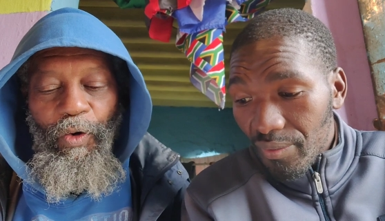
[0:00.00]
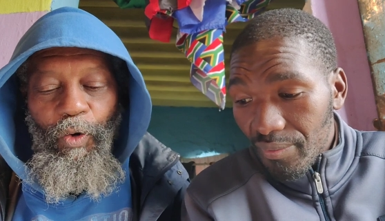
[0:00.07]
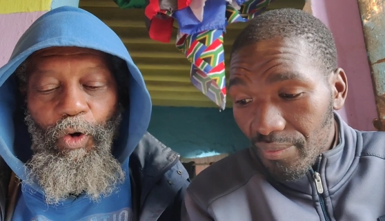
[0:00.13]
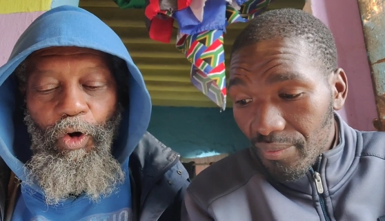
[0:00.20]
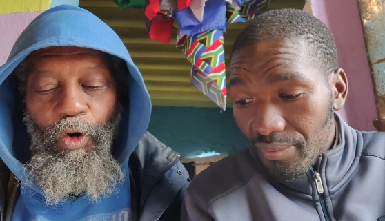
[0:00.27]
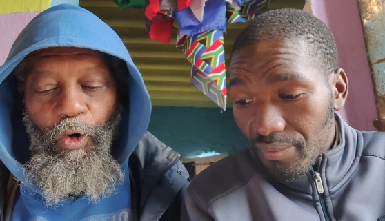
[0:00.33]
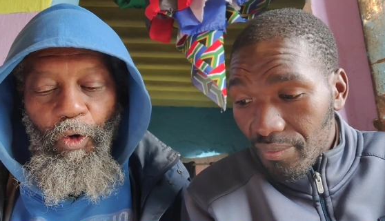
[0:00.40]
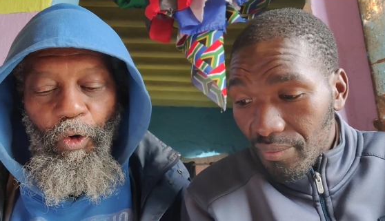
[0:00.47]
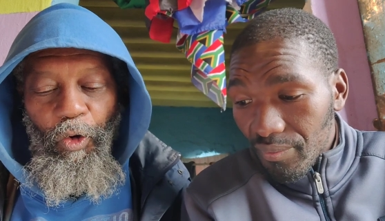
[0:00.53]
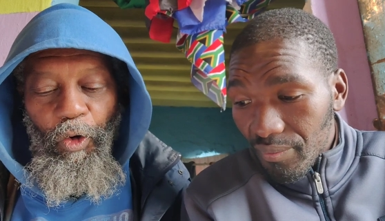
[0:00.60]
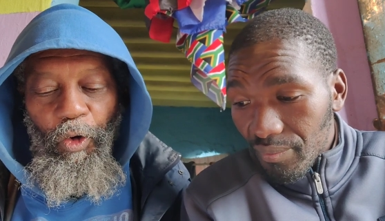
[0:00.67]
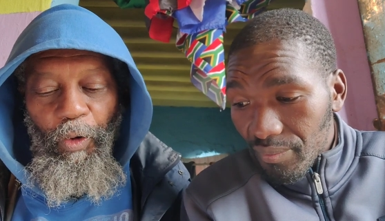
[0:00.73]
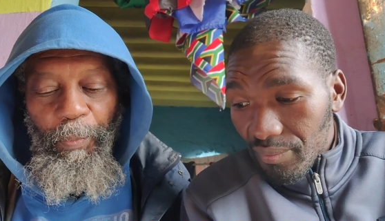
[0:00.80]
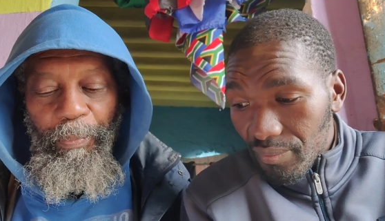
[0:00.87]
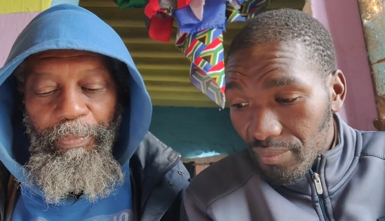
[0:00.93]
Speaker 1: or
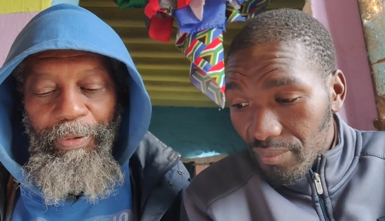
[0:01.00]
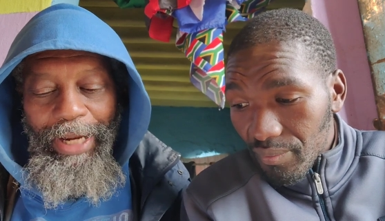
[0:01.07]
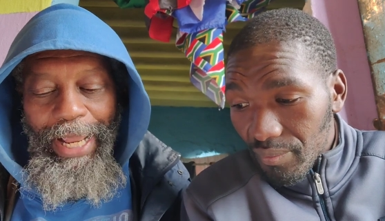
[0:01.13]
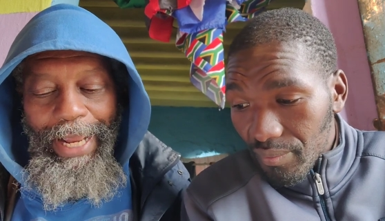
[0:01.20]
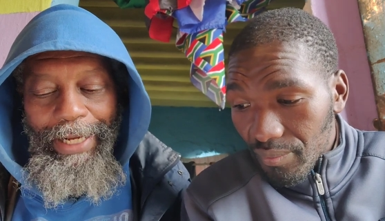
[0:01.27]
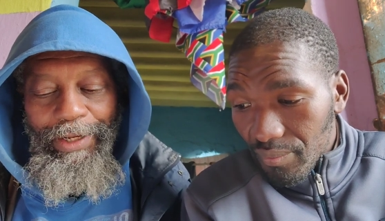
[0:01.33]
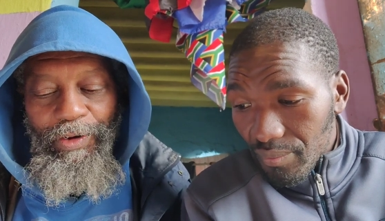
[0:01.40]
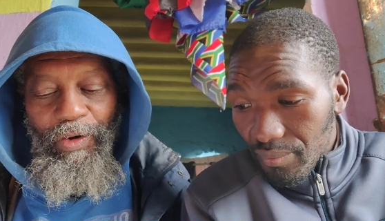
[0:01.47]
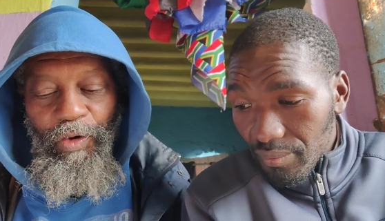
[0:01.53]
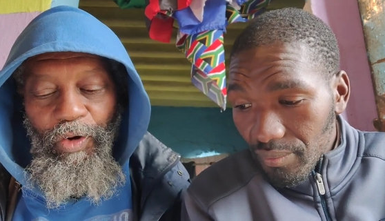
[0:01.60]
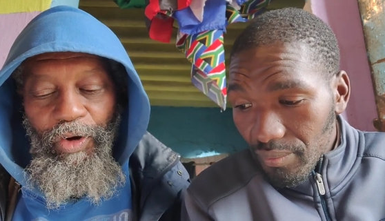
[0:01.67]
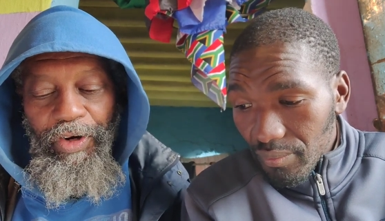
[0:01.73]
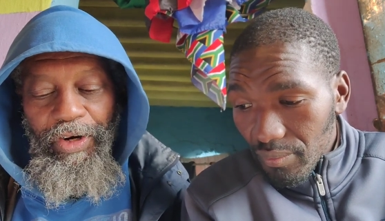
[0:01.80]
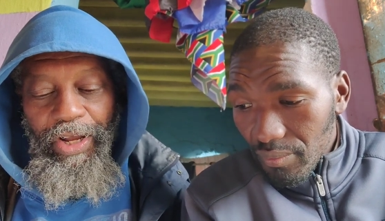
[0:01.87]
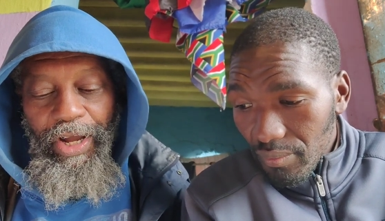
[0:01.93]
all black
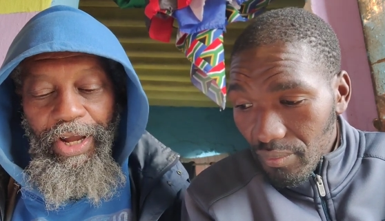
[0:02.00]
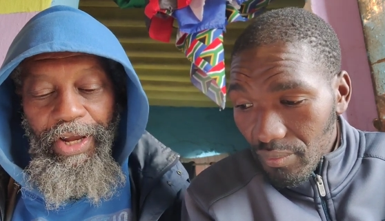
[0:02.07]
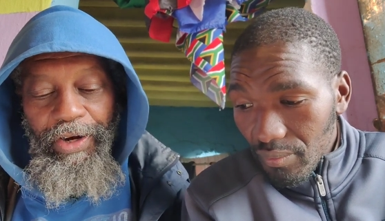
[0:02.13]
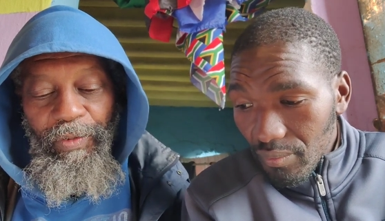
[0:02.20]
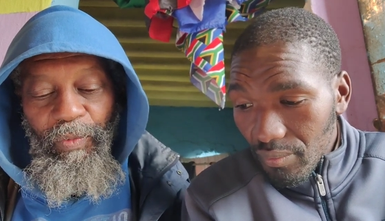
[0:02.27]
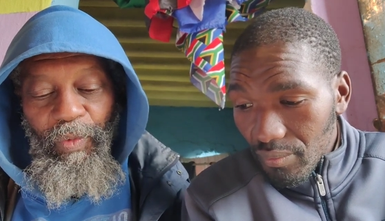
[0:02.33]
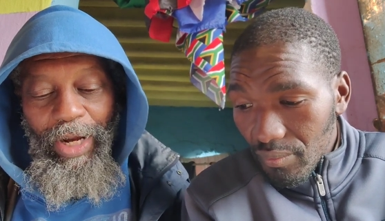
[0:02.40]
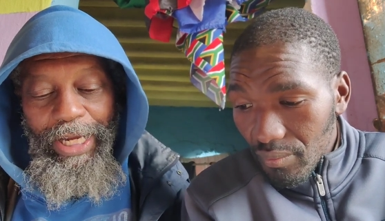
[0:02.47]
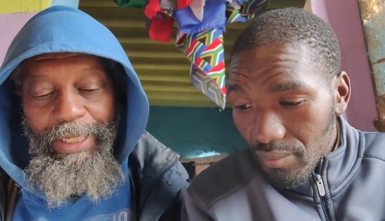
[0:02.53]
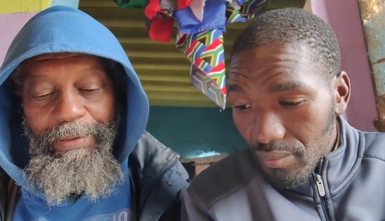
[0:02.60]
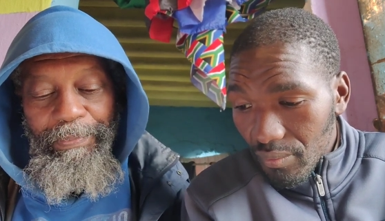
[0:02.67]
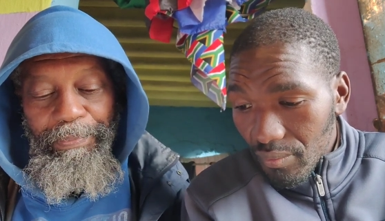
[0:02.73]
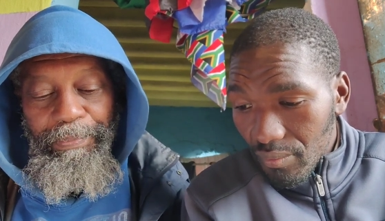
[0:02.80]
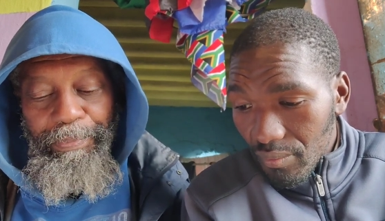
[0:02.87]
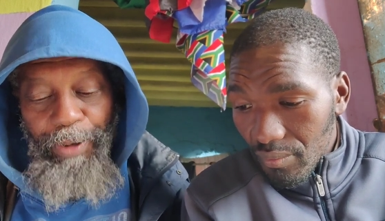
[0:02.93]
or
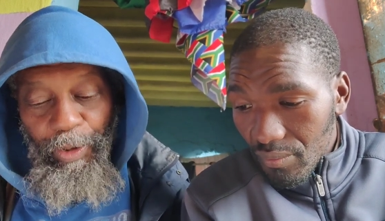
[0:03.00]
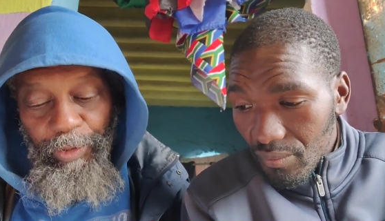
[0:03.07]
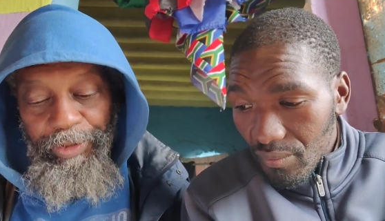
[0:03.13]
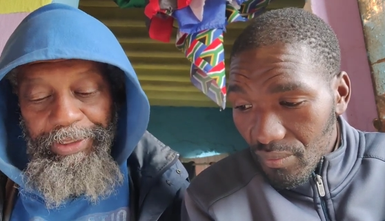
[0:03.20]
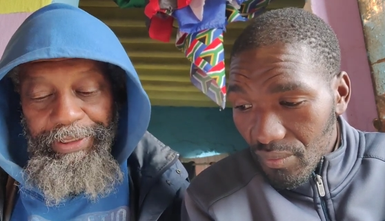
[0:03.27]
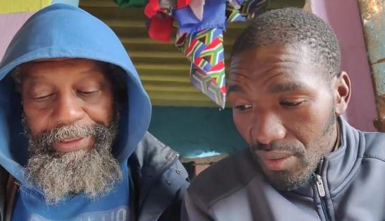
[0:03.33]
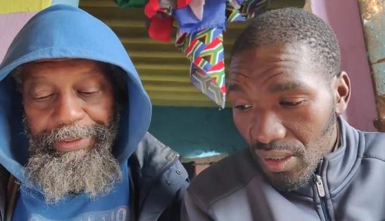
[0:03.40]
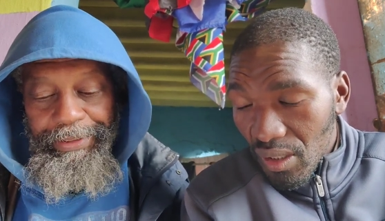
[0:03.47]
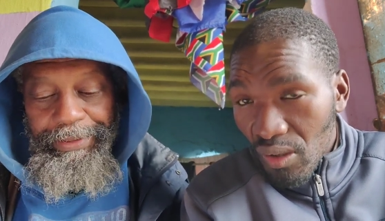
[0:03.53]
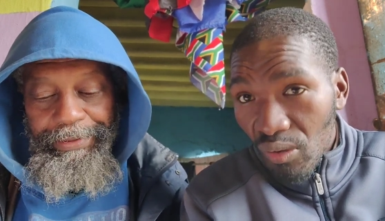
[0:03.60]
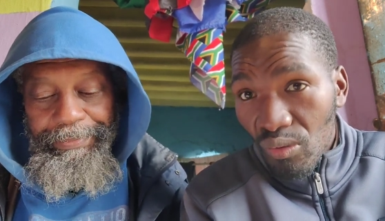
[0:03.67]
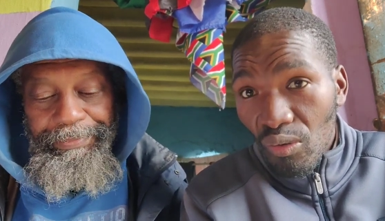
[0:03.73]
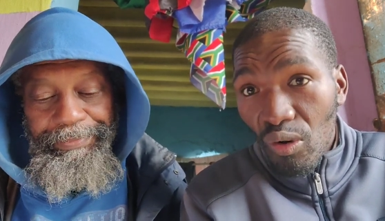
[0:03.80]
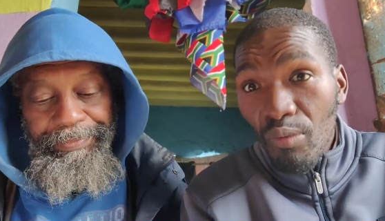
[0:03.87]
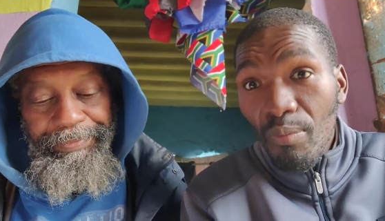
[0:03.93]
non-white persons